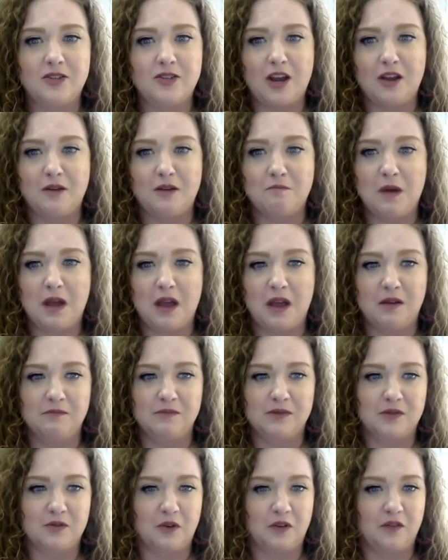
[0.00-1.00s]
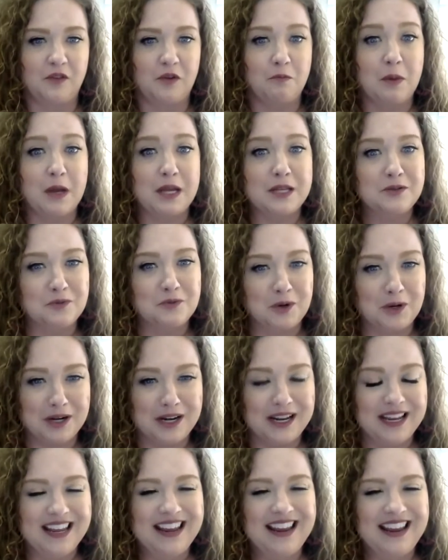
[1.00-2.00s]
a sort of a buzzword
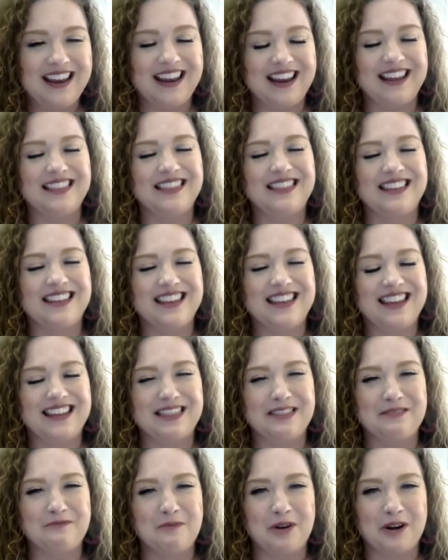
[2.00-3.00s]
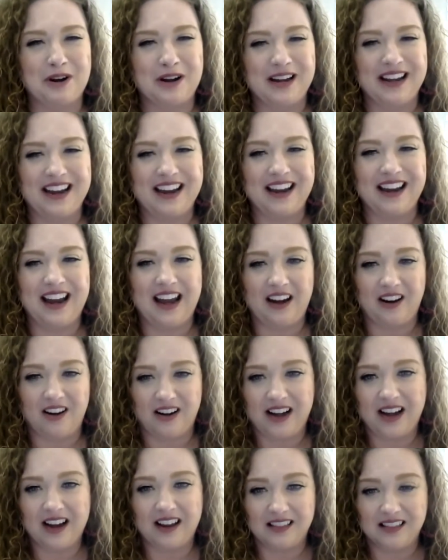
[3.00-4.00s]
in the marketing
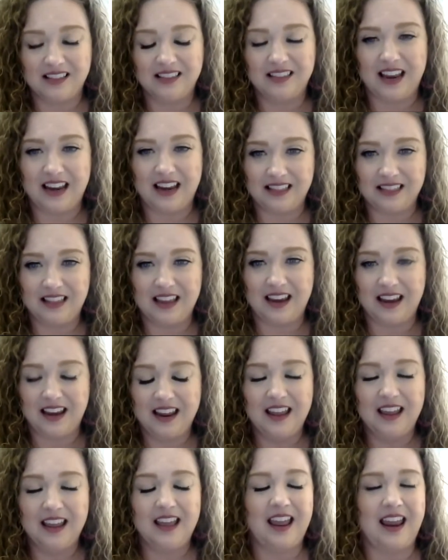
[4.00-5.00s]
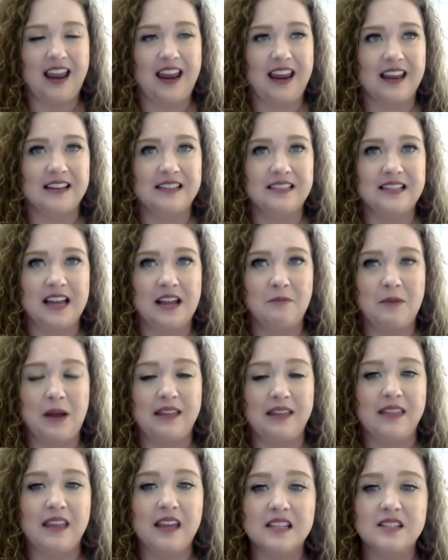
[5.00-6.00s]
area lately. And I
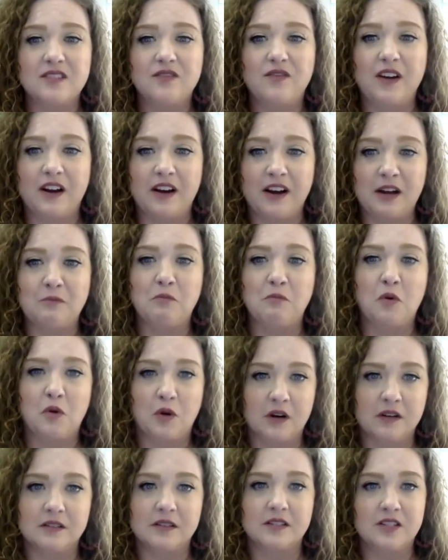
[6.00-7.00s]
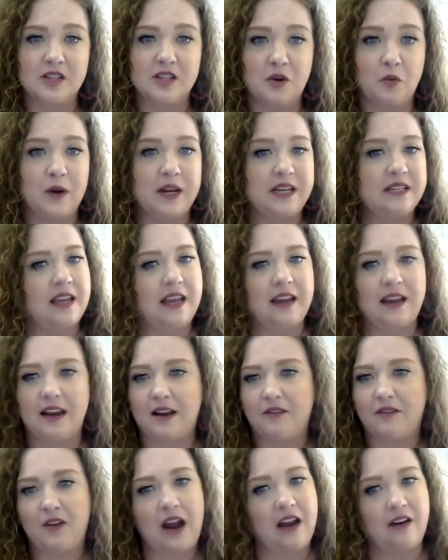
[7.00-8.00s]
think it's very important. So we take it
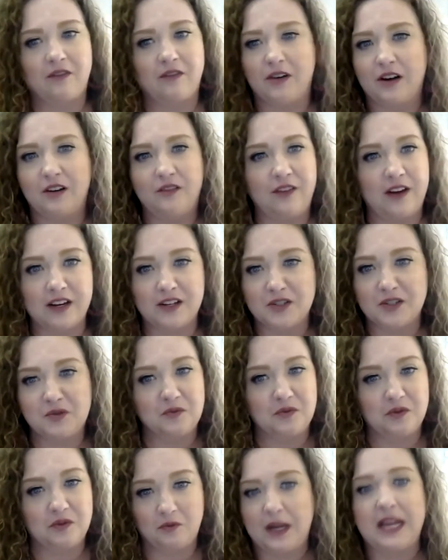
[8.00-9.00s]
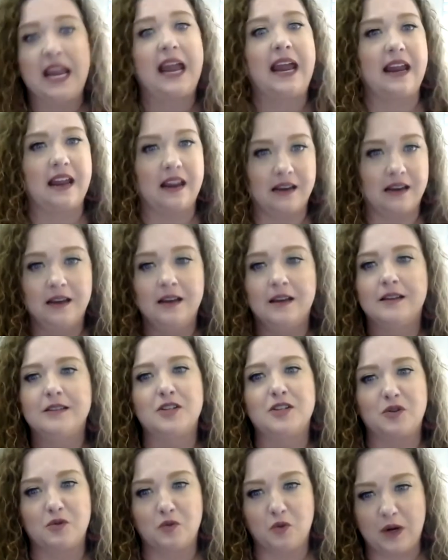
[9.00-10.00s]
every advantage we can
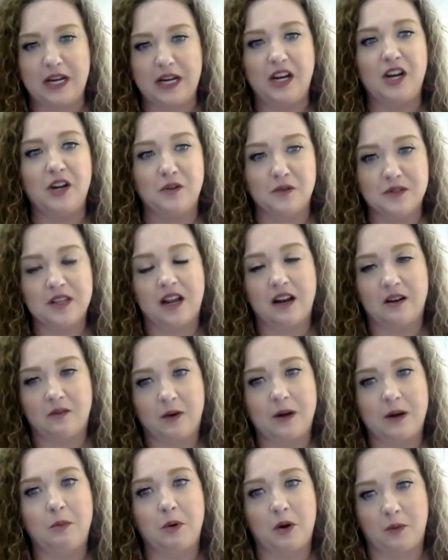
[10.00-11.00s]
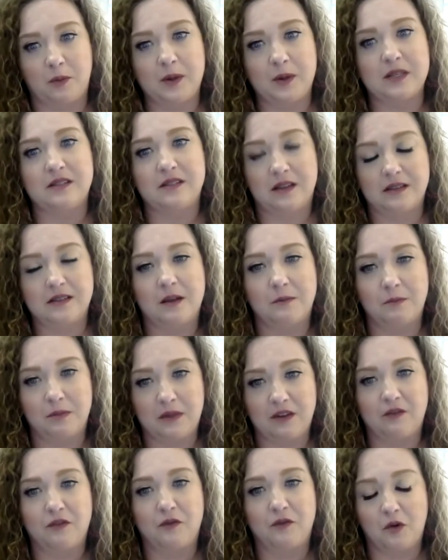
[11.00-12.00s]
to reuse and repurpose
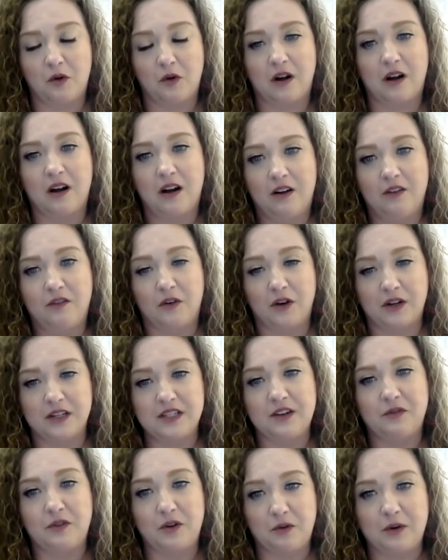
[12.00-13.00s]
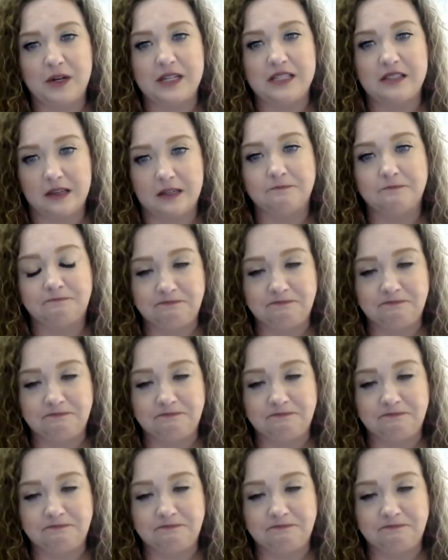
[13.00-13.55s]
something for a different reason.